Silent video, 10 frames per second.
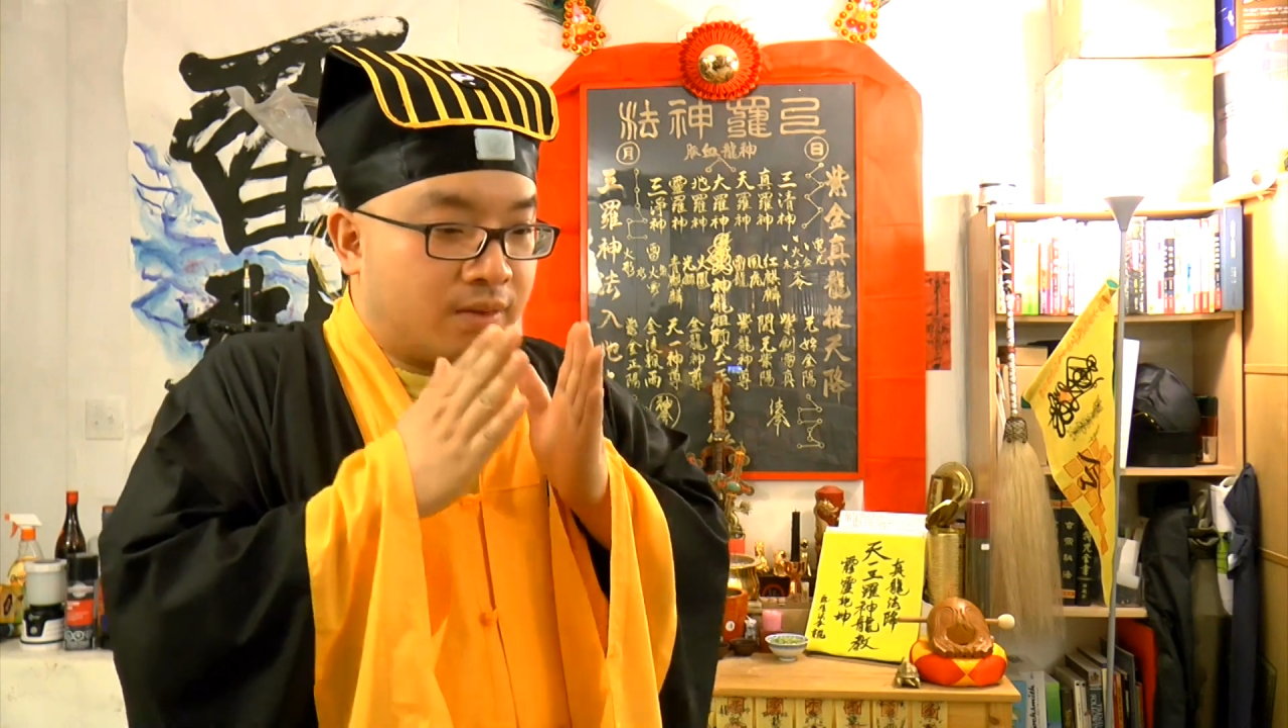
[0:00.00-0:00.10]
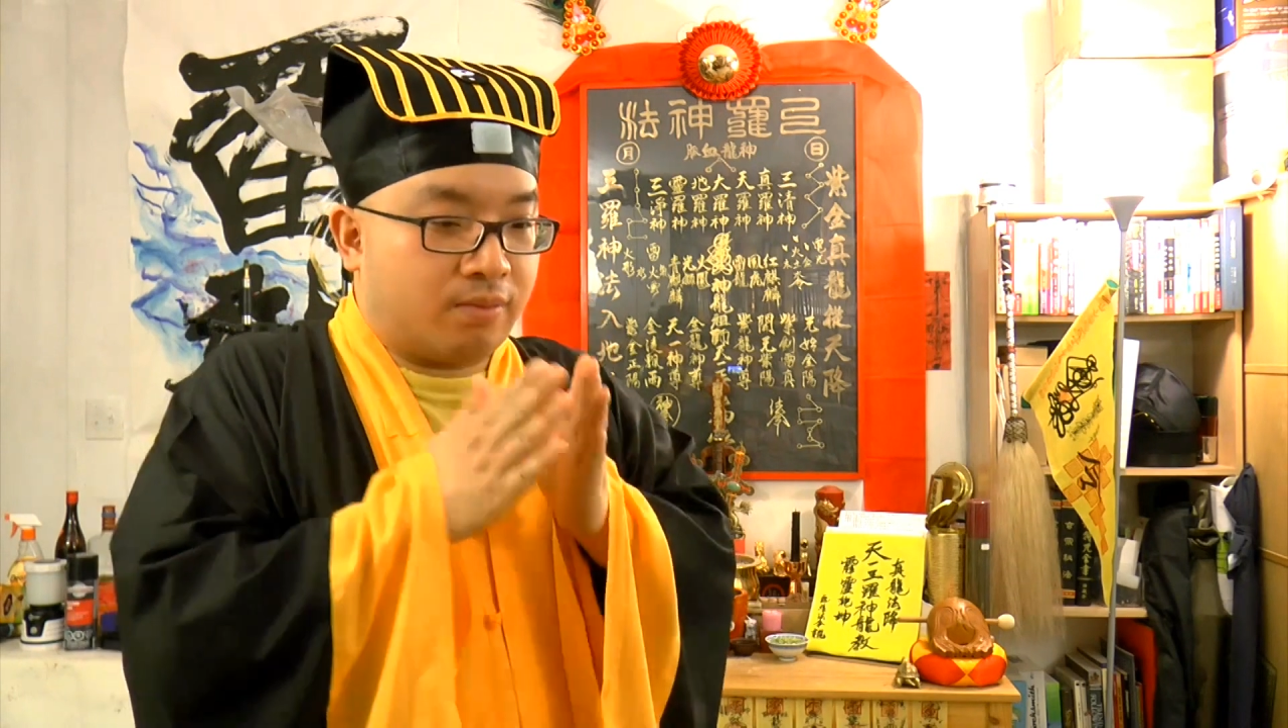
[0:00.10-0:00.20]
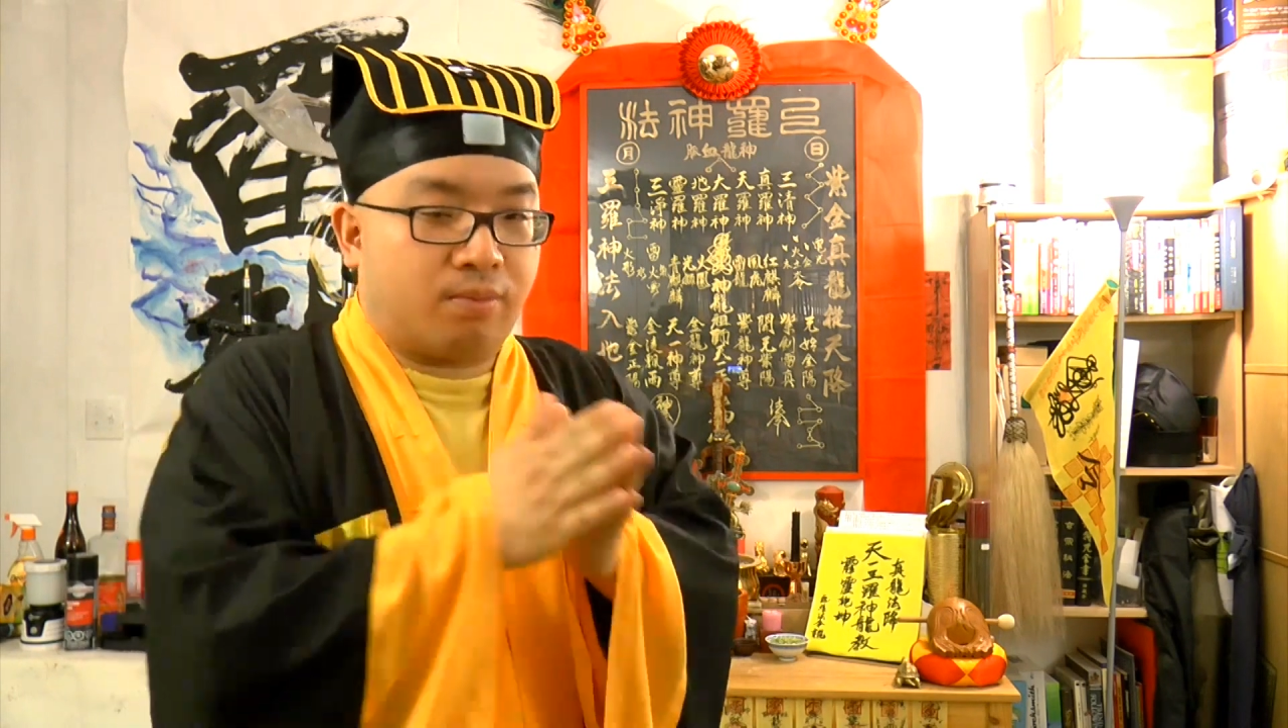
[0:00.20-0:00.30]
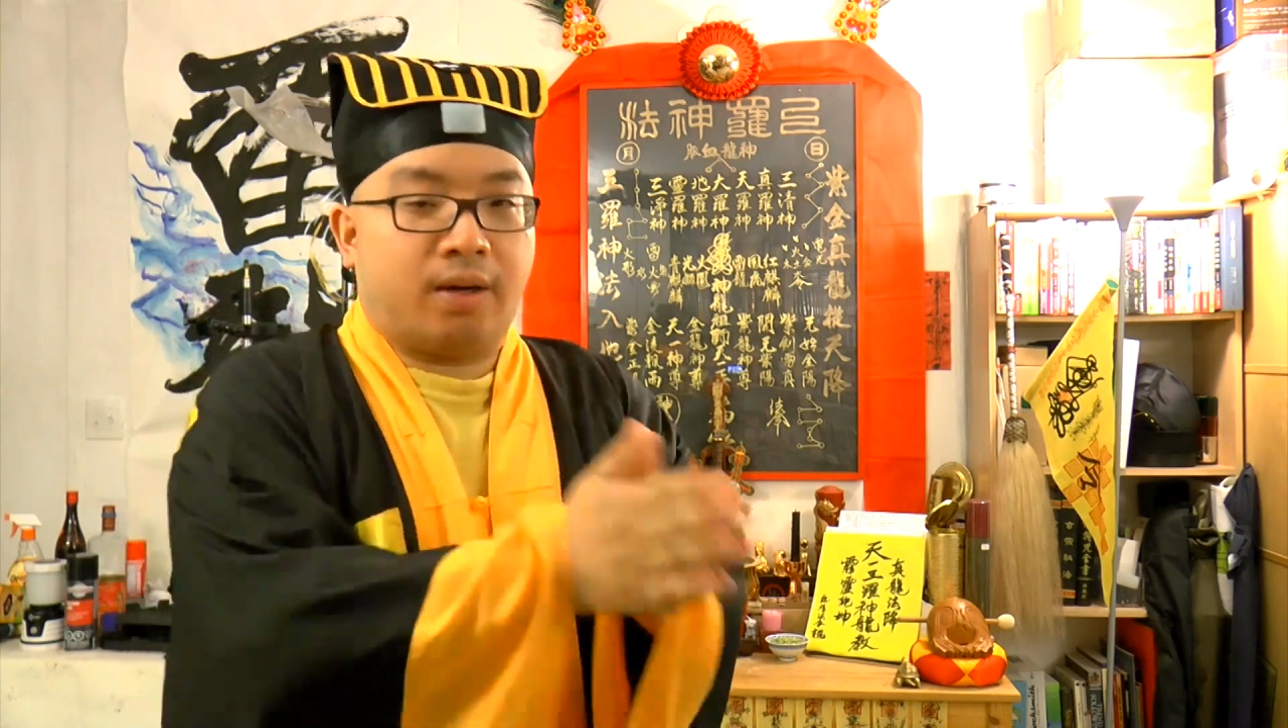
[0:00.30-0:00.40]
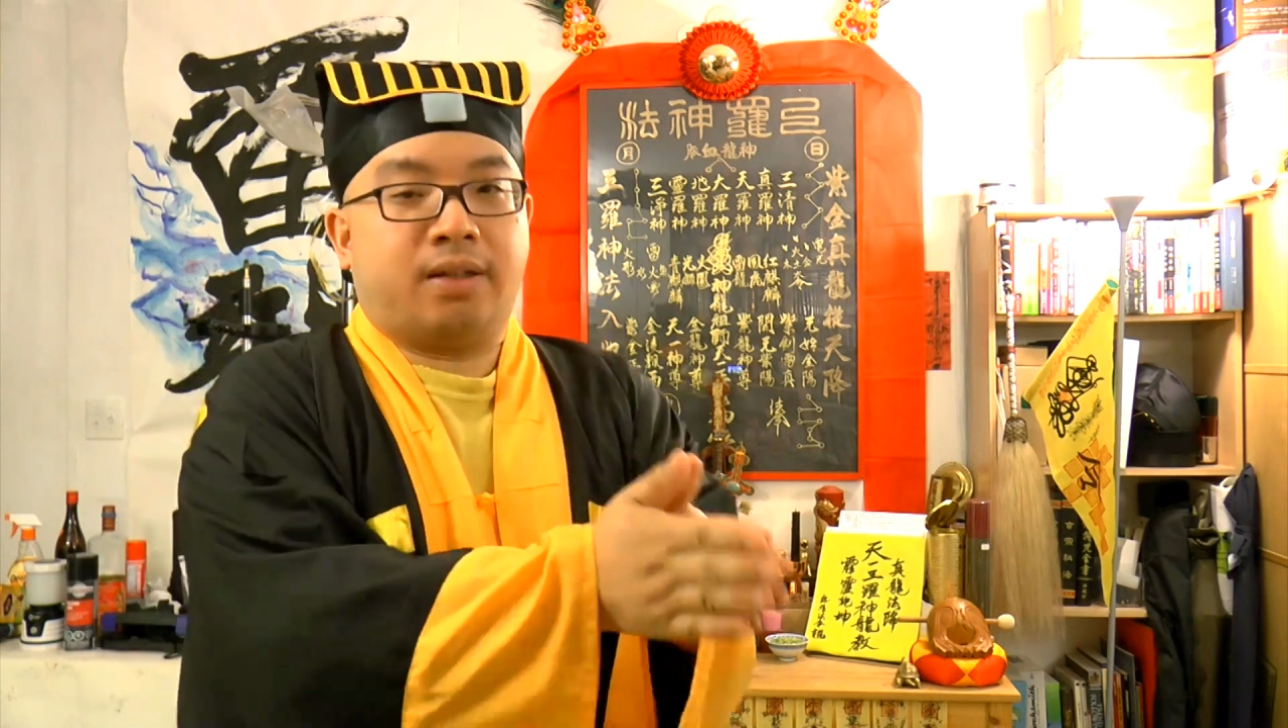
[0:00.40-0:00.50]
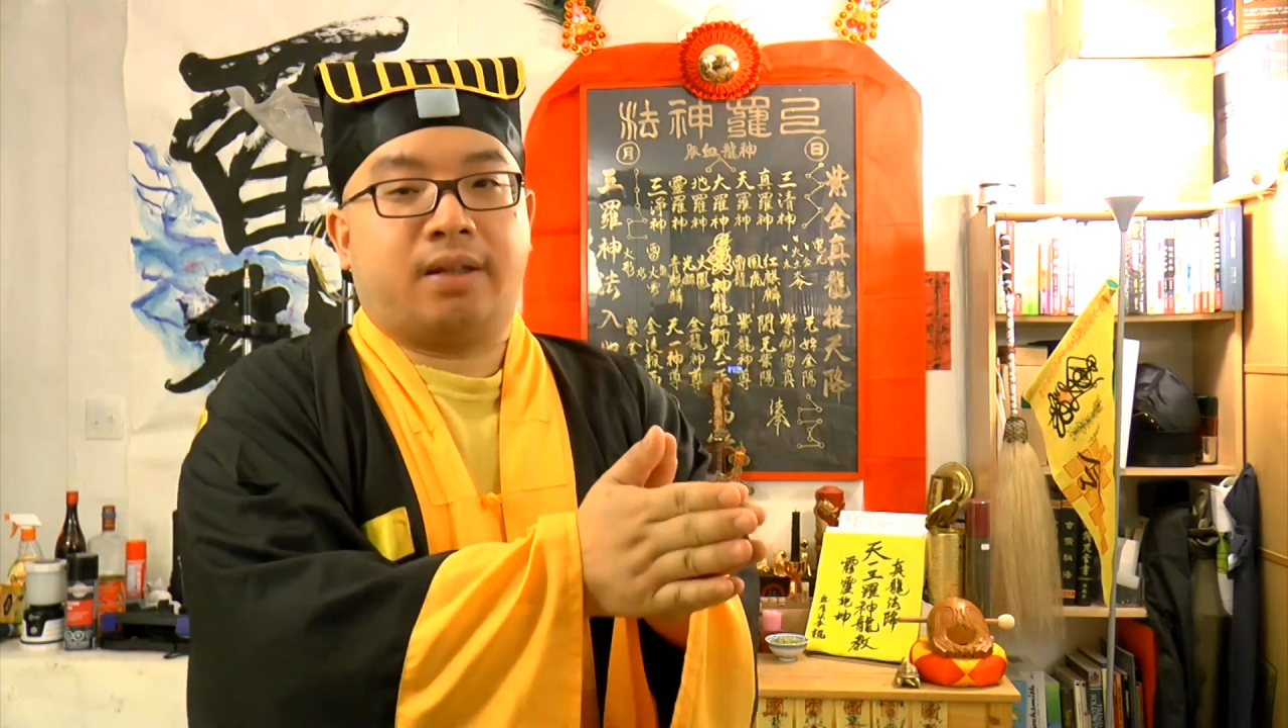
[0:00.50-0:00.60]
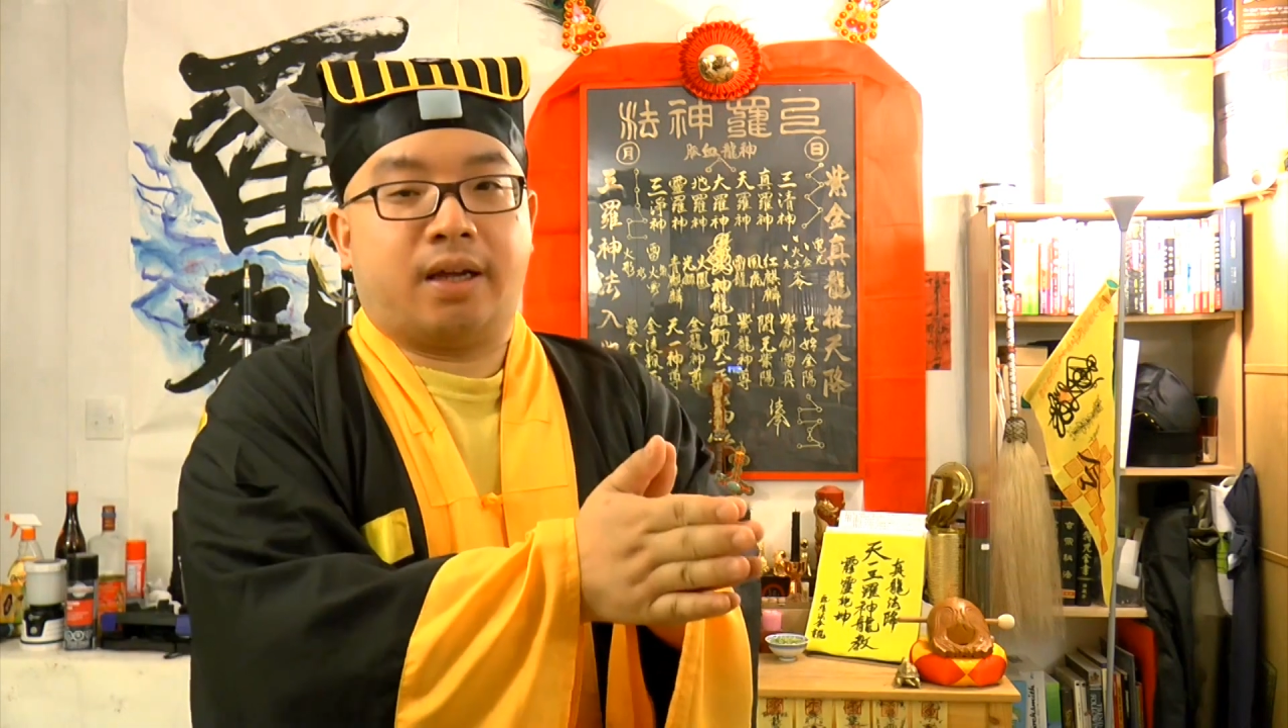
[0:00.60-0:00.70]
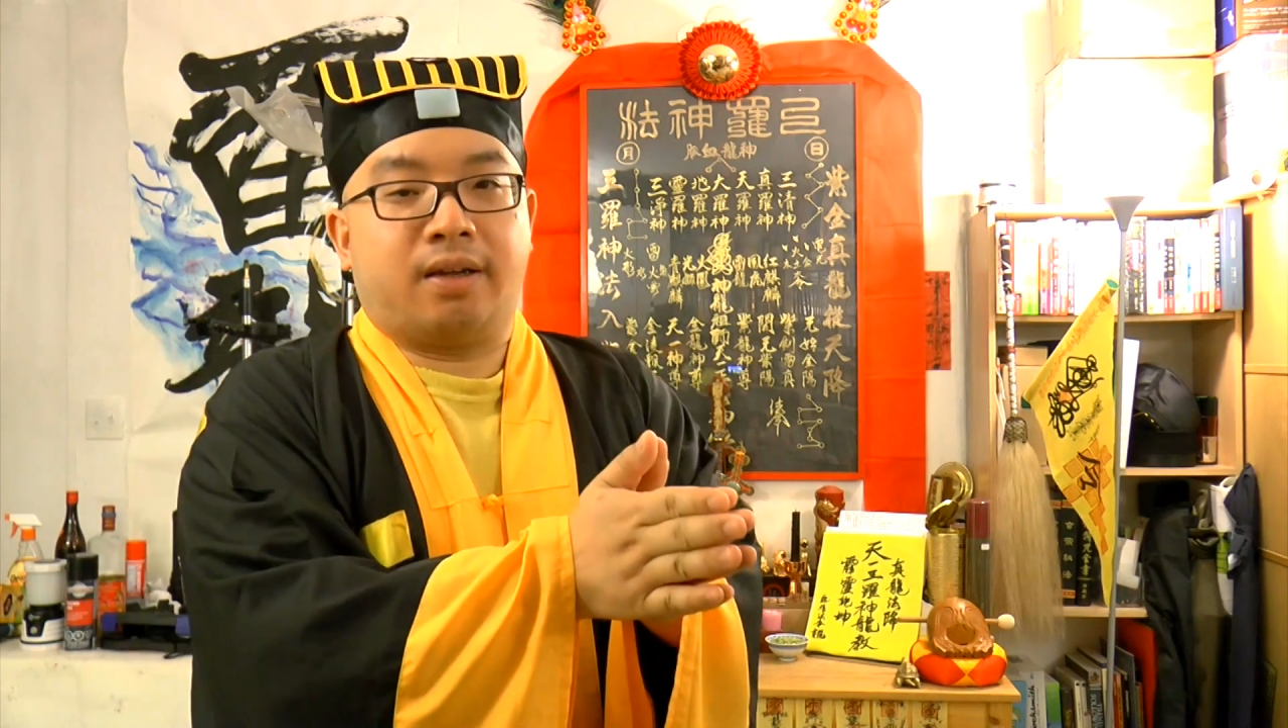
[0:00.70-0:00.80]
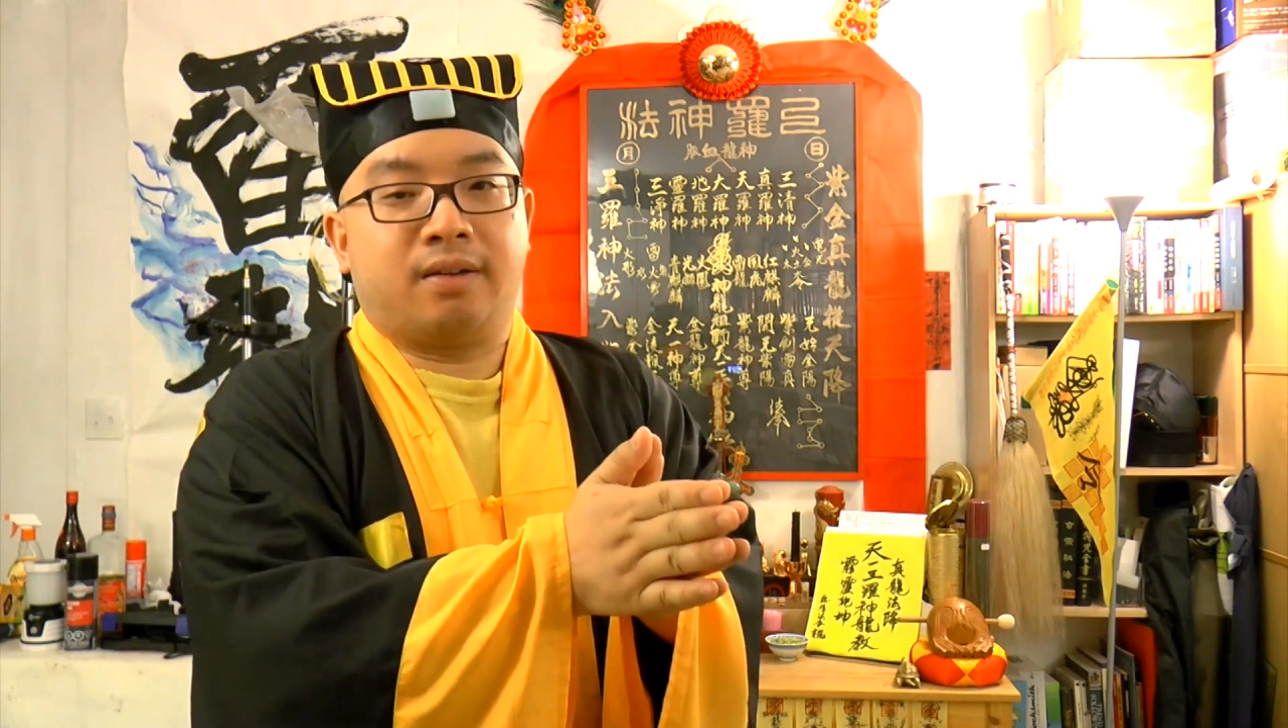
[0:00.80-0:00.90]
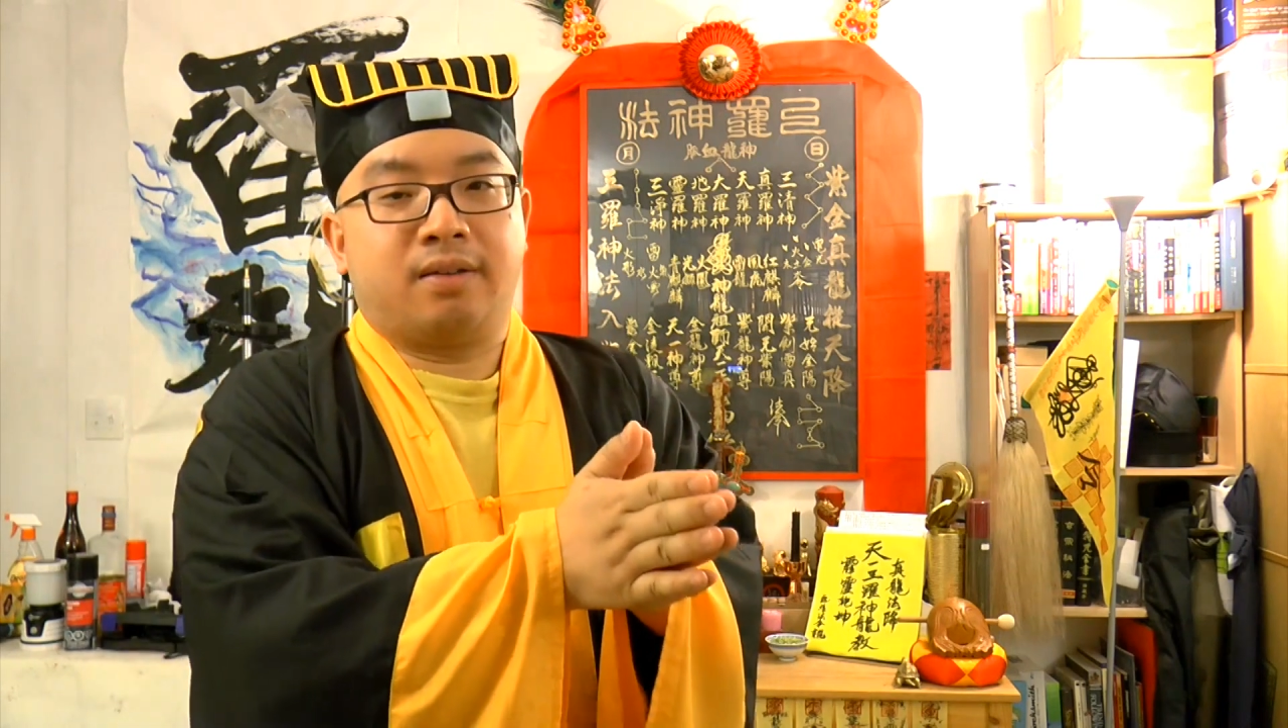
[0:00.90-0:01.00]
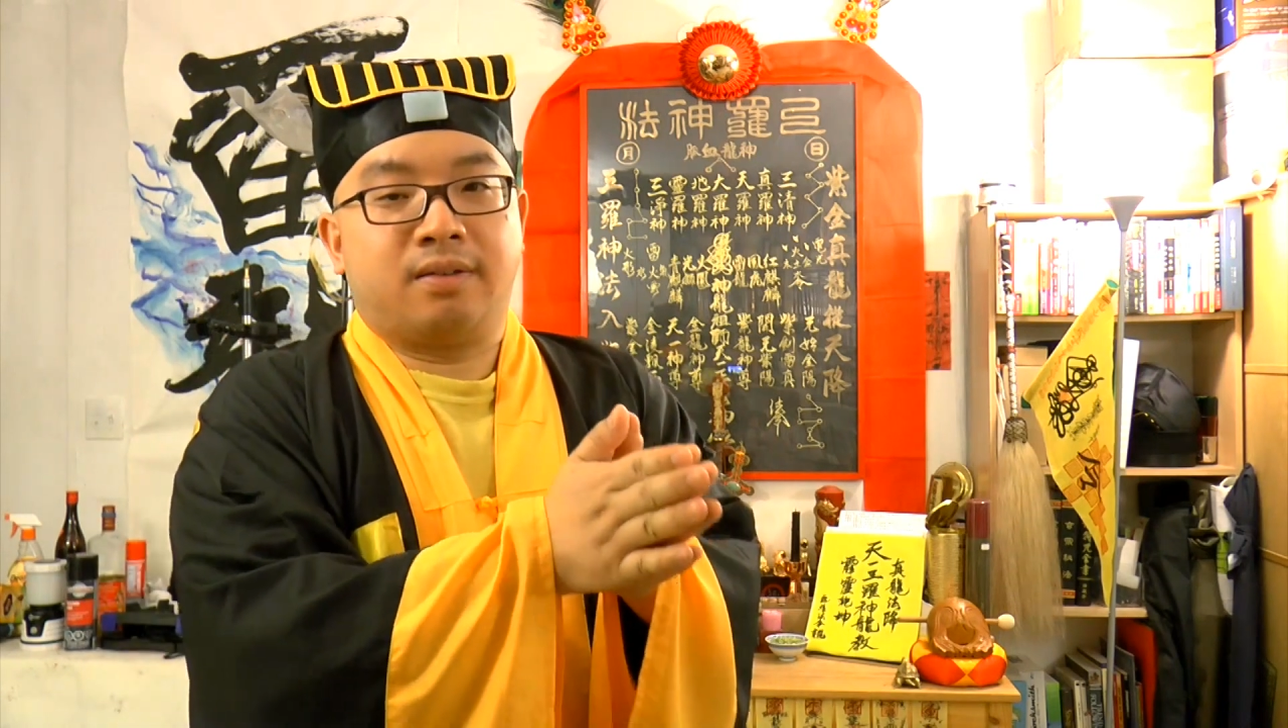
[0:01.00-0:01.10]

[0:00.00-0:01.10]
one thing